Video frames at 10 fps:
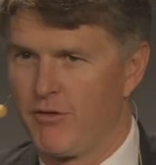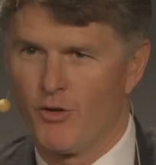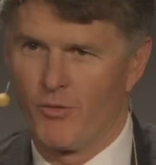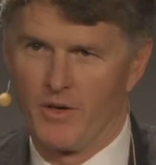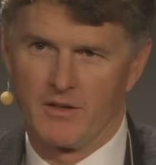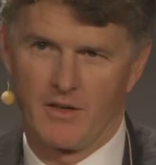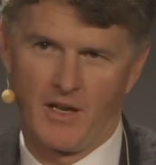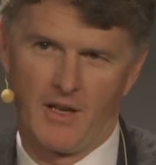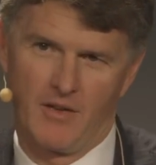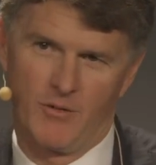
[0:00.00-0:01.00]
forward,
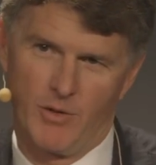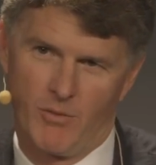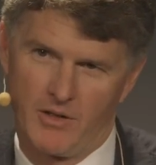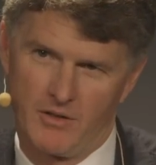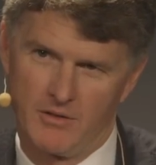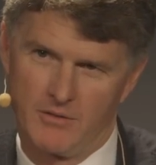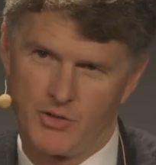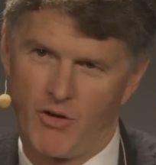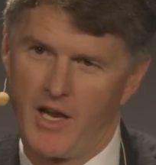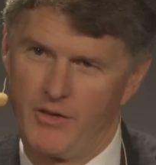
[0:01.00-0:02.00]
and we want to
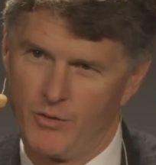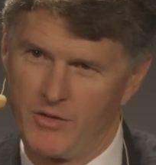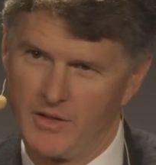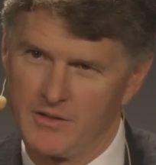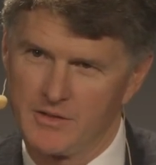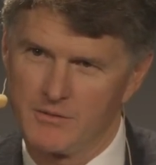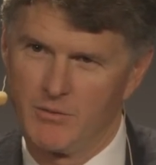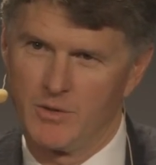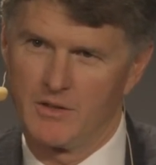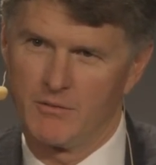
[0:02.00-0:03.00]
try new things.
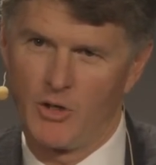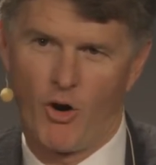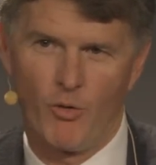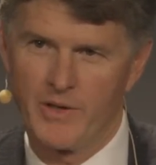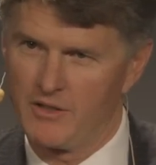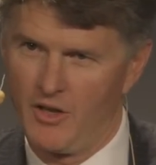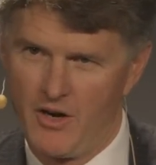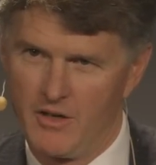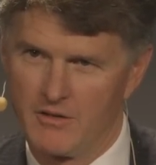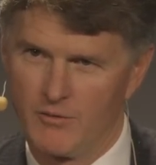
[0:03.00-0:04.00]
We want to, we always
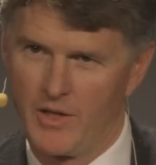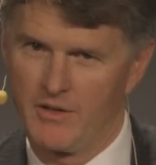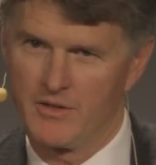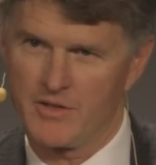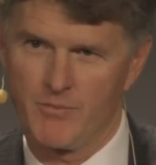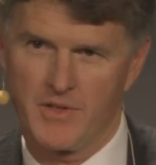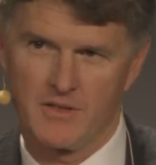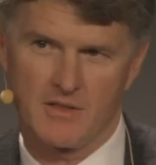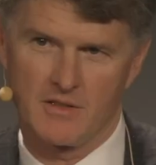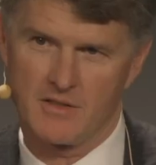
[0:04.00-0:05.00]
learn. Whether
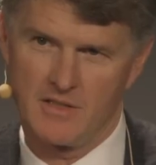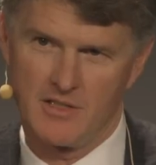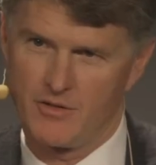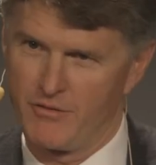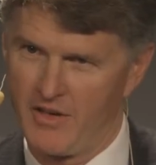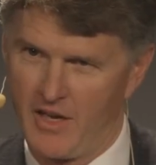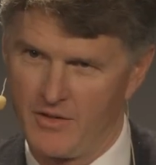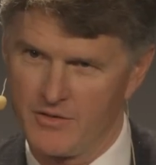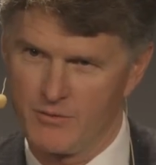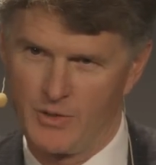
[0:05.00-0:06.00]
something succeeds or
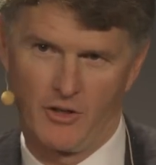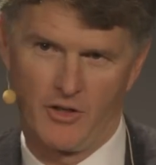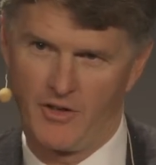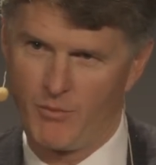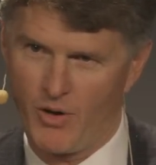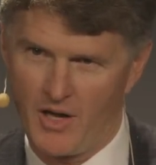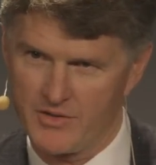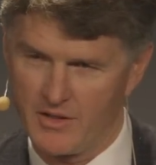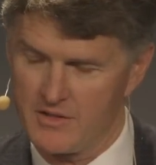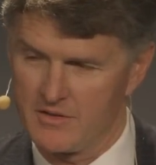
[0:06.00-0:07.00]
fails, we learn in the
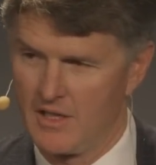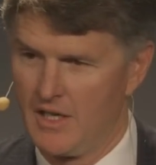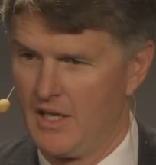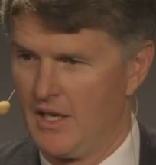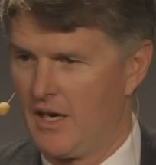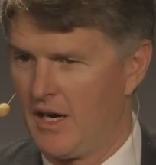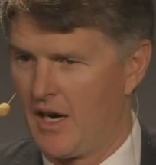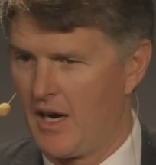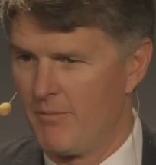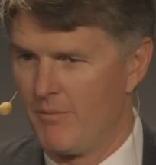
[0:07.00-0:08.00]
process.
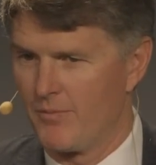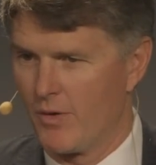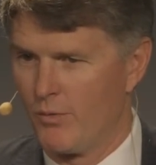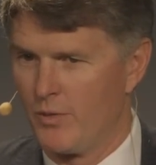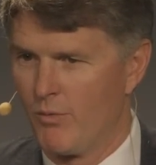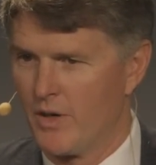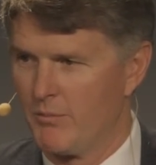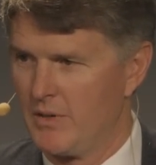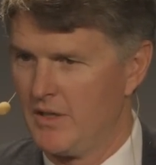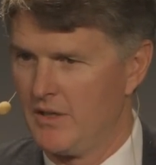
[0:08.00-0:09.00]
Um, we want
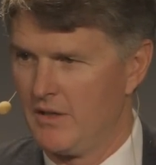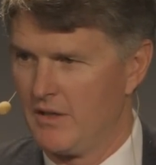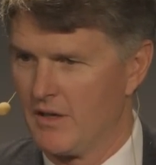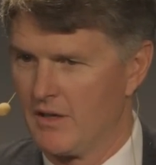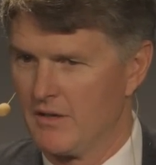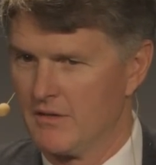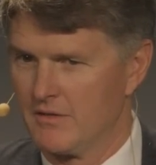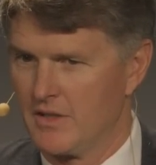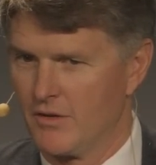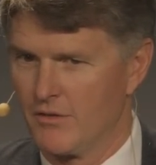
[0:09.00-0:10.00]
to be the
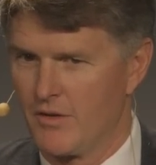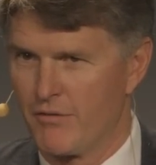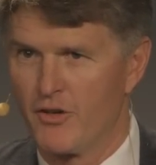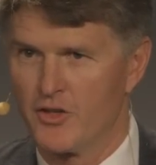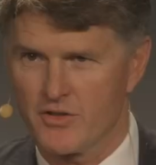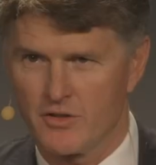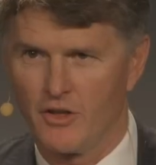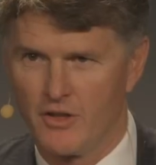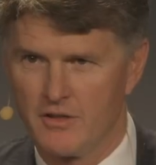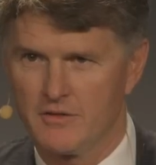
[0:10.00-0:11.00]
you know the first to
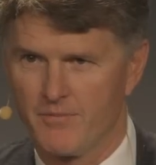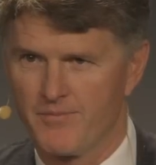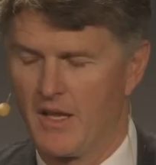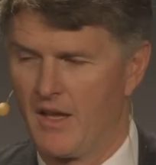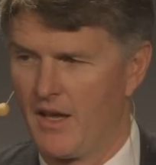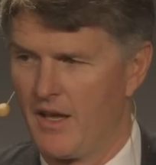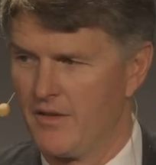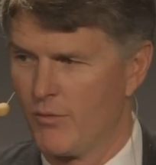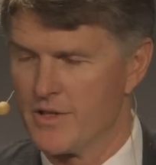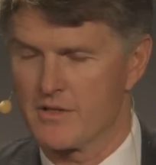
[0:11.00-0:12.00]
learn,
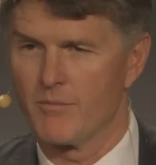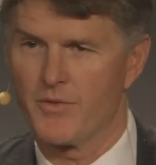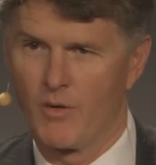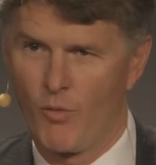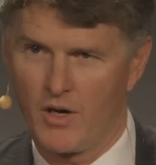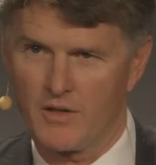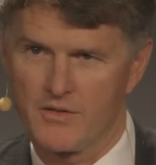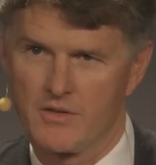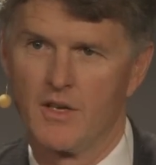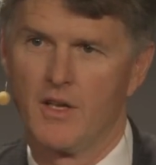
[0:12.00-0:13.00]
and when something
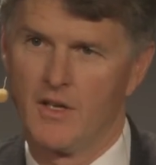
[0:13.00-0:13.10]
works,